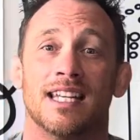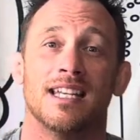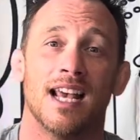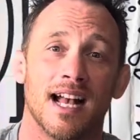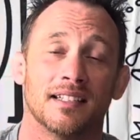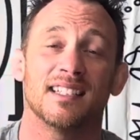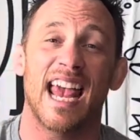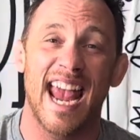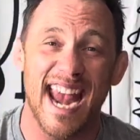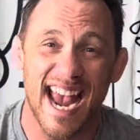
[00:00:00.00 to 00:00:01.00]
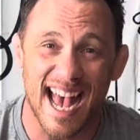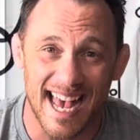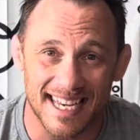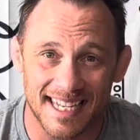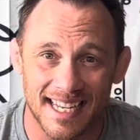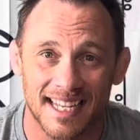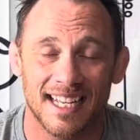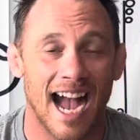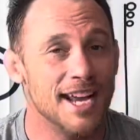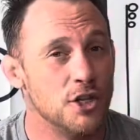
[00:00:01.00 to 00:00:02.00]
Yes, and
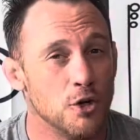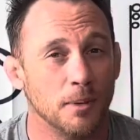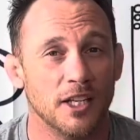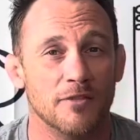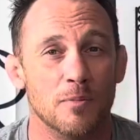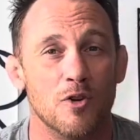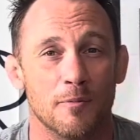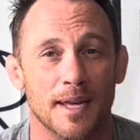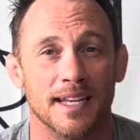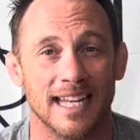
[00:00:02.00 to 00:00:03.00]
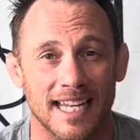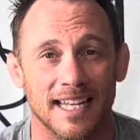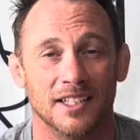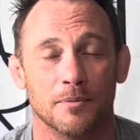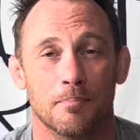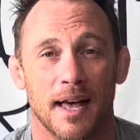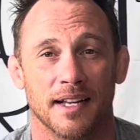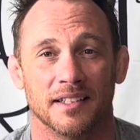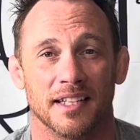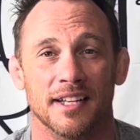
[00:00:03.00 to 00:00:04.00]
I do believe movement is
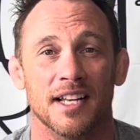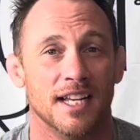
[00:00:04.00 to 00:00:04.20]
medicine